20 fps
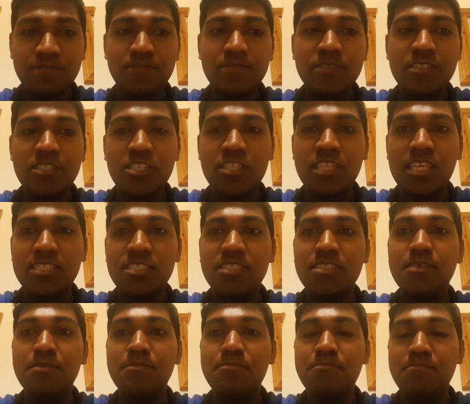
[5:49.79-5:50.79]
So that's
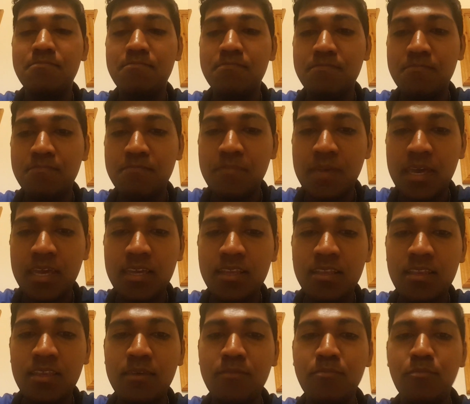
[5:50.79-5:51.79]
the main
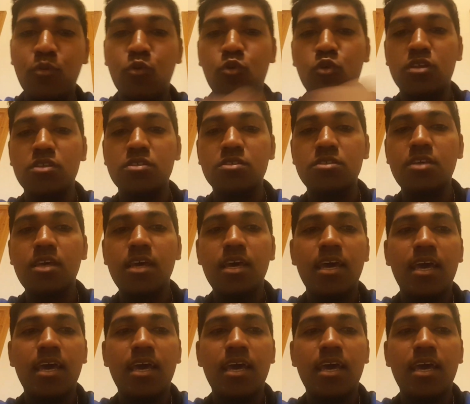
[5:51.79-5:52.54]
importance.